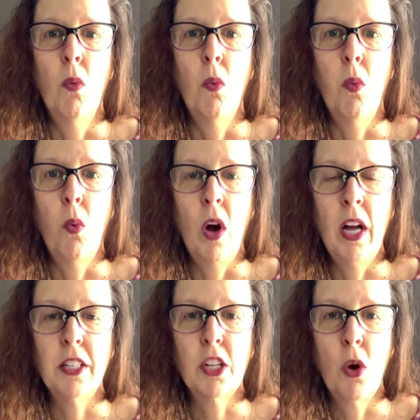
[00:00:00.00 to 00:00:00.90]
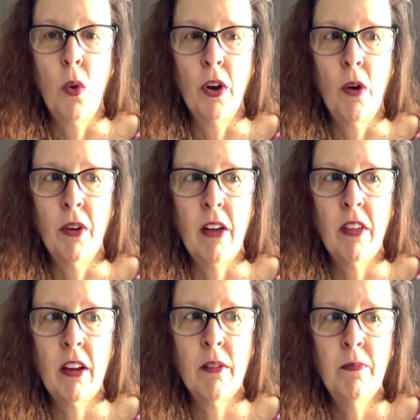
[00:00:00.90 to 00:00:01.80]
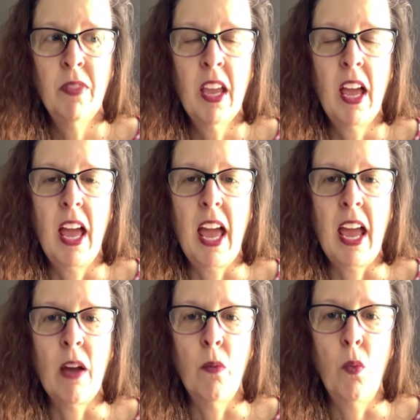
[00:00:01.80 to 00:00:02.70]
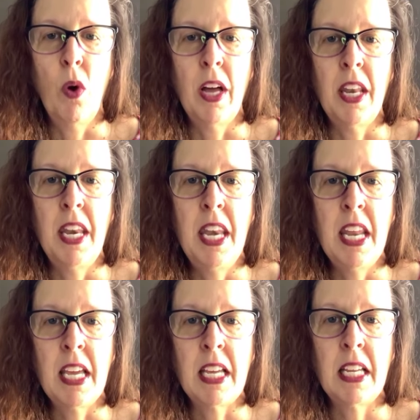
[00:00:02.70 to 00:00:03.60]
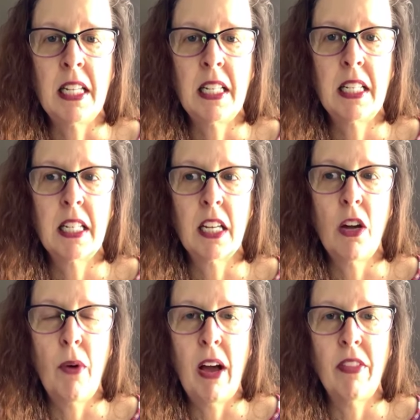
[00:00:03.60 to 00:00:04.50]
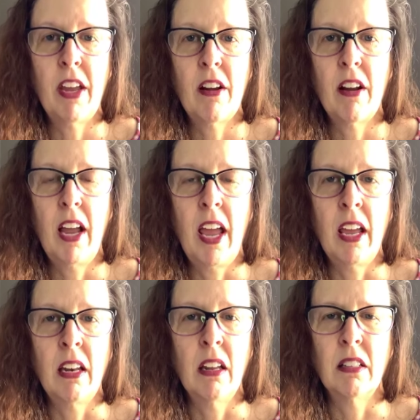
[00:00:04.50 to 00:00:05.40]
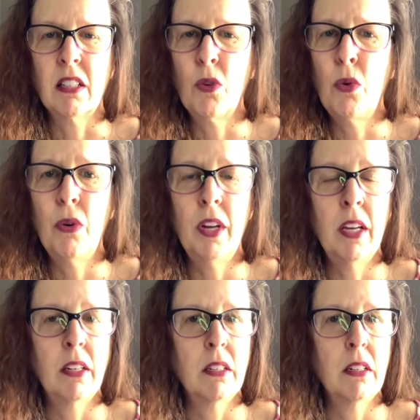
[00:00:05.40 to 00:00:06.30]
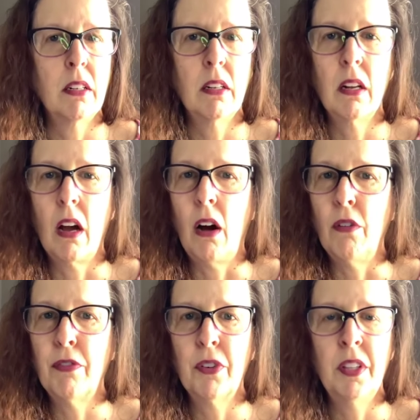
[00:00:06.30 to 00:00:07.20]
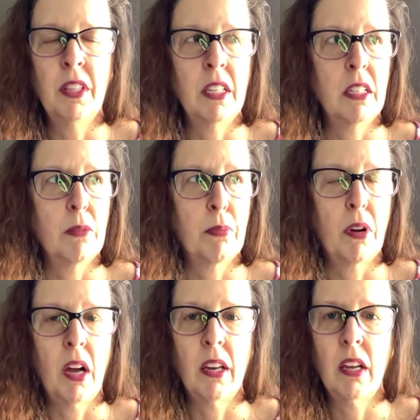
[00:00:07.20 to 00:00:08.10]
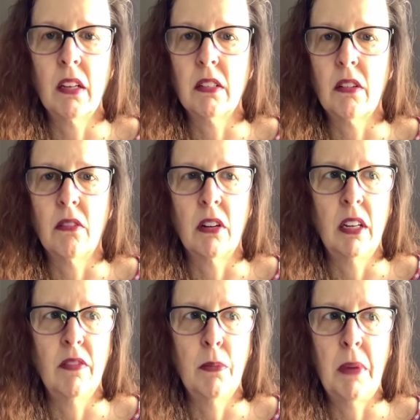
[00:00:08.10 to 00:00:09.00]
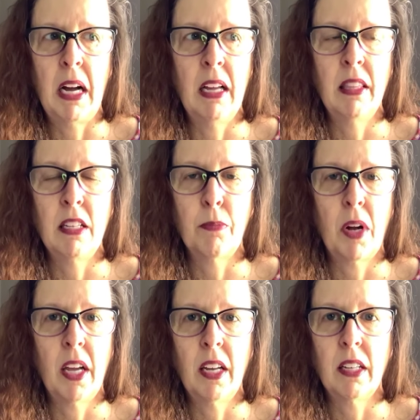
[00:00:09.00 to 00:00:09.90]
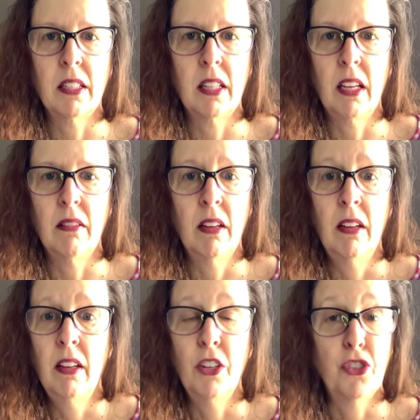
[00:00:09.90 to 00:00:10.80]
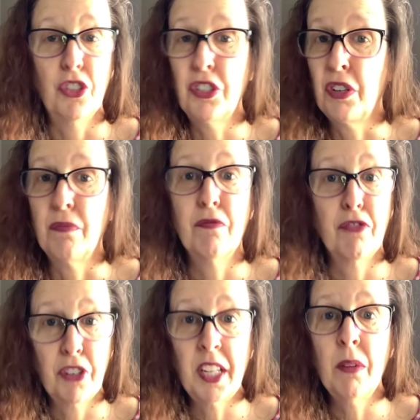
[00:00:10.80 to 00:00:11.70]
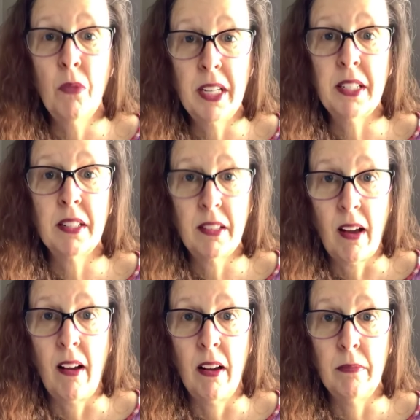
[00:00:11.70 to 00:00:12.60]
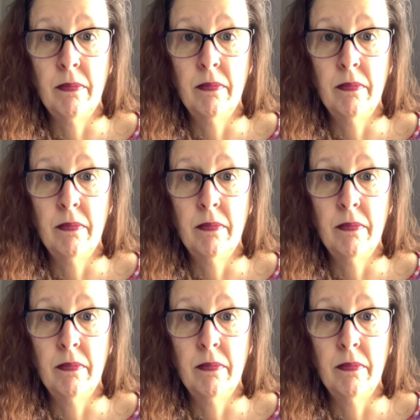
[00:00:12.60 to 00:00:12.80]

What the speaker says: what's going on out there and what needs to go out there. And let's quit offering these products or even buying these products that it's just a freaking waste of time.